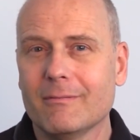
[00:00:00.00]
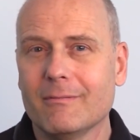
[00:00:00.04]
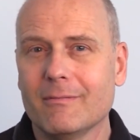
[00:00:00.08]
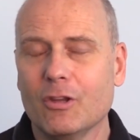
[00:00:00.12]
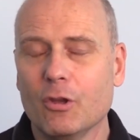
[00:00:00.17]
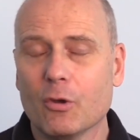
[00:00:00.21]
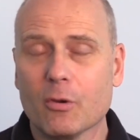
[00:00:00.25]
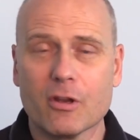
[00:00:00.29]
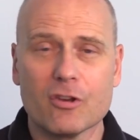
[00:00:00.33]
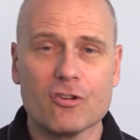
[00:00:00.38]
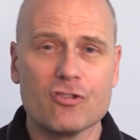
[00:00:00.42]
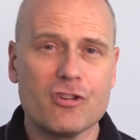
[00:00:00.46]

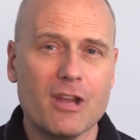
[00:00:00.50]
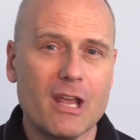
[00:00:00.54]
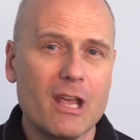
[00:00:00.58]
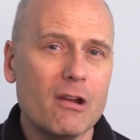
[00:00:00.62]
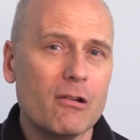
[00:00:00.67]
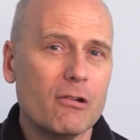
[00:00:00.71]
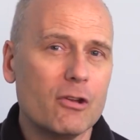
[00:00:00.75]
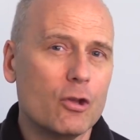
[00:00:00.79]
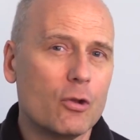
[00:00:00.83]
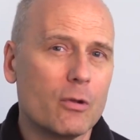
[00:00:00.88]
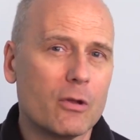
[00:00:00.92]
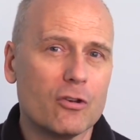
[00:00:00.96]
You can
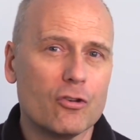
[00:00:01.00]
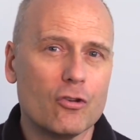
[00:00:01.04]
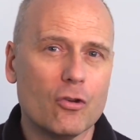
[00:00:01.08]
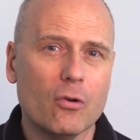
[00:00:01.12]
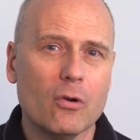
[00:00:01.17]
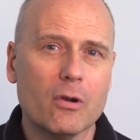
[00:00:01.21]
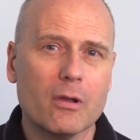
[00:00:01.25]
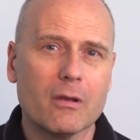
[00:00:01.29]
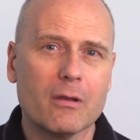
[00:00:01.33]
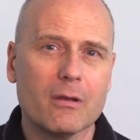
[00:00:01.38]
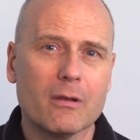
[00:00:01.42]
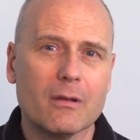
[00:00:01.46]
share, you can
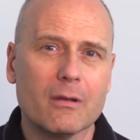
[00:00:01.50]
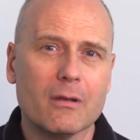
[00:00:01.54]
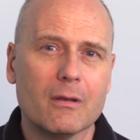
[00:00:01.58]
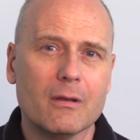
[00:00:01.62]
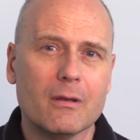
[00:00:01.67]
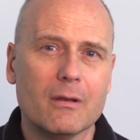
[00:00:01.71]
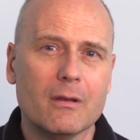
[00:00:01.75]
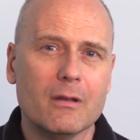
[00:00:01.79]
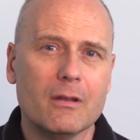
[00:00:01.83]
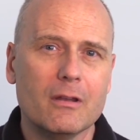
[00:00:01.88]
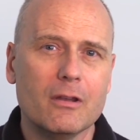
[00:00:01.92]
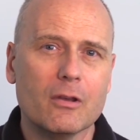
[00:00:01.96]
talk,
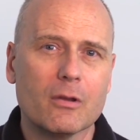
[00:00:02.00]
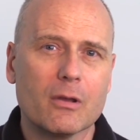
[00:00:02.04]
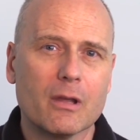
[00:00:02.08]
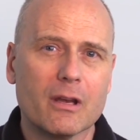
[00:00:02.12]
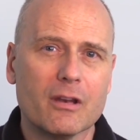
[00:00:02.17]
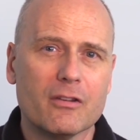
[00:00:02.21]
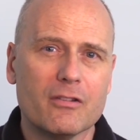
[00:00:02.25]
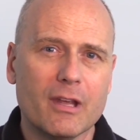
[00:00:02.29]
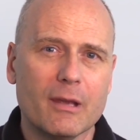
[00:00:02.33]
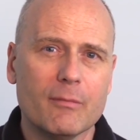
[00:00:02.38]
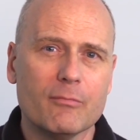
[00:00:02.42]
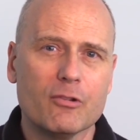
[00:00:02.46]
you
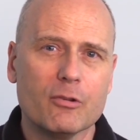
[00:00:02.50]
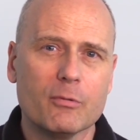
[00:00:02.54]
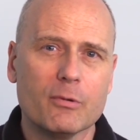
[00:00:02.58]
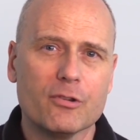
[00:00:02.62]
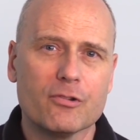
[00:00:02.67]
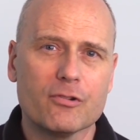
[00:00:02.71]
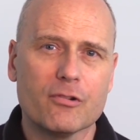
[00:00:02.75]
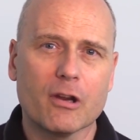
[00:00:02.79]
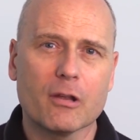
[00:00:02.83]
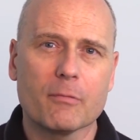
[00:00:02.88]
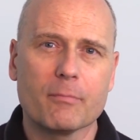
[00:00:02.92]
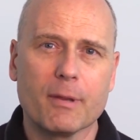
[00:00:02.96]
can attempt to
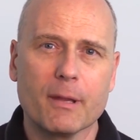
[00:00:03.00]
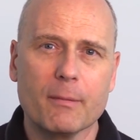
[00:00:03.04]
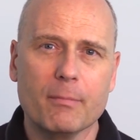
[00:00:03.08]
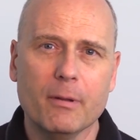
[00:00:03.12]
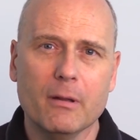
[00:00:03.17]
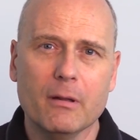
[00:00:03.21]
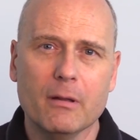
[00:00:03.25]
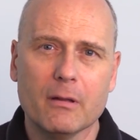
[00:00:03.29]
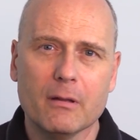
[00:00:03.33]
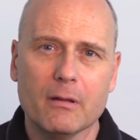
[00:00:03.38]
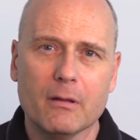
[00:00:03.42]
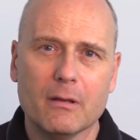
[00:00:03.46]
instruct
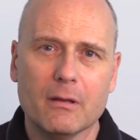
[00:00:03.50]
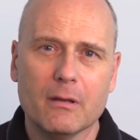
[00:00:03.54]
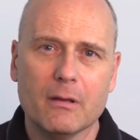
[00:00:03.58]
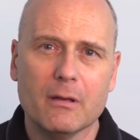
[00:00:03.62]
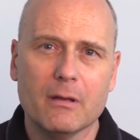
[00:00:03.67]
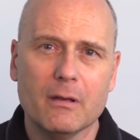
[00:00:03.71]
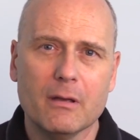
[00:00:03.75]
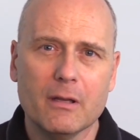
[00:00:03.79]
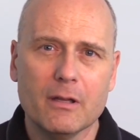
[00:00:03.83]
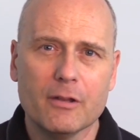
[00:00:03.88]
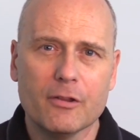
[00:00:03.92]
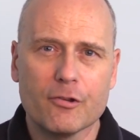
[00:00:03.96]
people
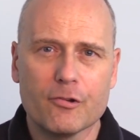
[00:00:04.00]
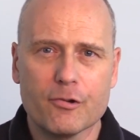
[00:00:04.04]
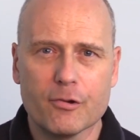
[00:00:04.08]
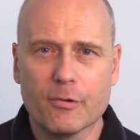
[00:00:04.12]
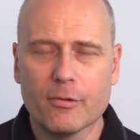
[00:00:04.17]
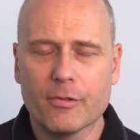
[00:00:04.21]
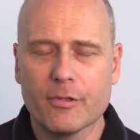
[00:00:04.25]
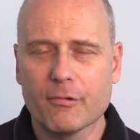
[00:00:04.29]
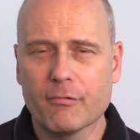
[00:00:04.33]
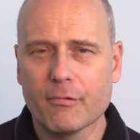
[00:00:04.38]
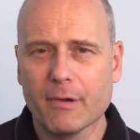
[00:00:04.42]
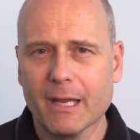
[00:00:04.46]
in the
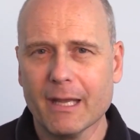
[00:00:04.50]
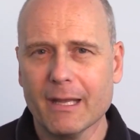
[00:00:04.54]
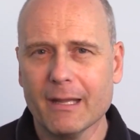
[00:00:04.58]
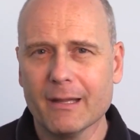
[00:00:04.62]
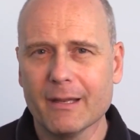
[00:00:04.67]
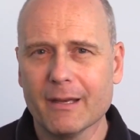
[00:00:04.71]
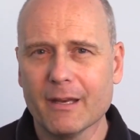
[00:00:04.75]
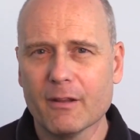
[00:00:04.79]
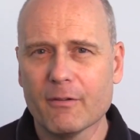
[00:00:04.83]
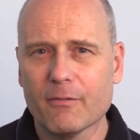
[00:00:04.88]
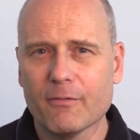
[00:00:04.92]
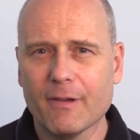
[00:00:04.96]
truth and
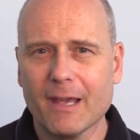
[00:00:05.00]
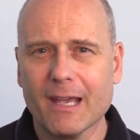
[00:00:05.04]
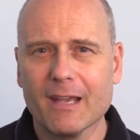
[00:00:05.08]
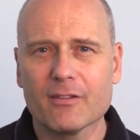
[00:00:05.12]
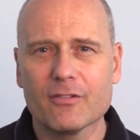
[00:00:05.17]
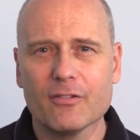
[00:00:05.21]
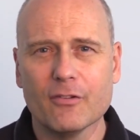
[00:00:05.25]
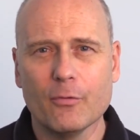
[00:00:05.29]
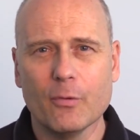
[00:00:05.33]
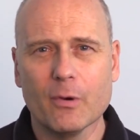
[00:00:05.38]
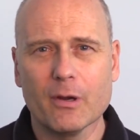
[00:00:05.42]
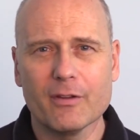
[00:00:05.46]
reality and
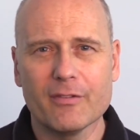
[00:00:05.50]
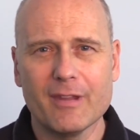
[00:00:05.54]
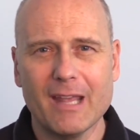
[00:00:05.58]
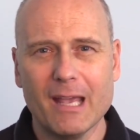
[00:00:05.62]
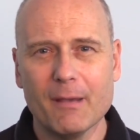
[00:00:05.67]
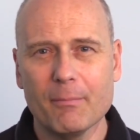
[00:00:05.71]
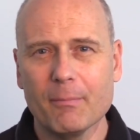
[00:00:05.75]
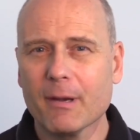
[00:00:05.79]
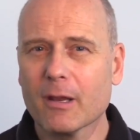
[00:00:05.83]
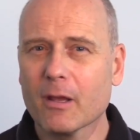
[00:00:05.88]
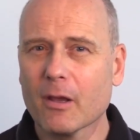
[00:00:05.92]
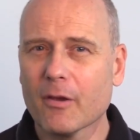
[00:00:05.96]
facts of what is
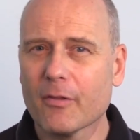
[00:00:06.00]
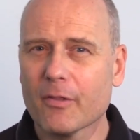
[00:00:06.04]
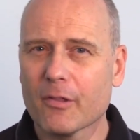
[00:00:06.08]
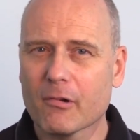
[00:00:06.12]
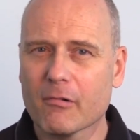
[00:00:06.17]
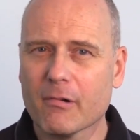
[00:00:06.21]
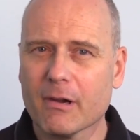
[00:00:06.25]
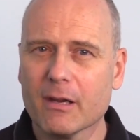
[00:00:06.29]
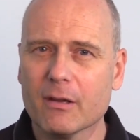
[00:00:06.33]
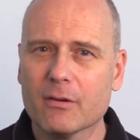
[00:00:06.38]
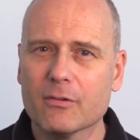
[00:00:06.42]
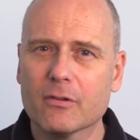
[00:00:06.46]
happening on the
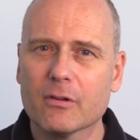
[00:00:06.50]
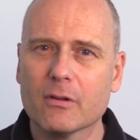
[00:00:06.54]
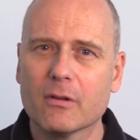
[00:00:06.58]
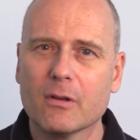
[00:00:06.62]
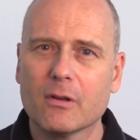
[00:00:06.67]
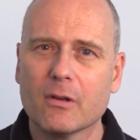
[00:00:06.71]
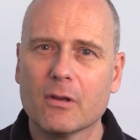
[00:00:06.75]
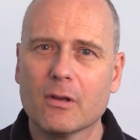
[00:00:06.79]
ground.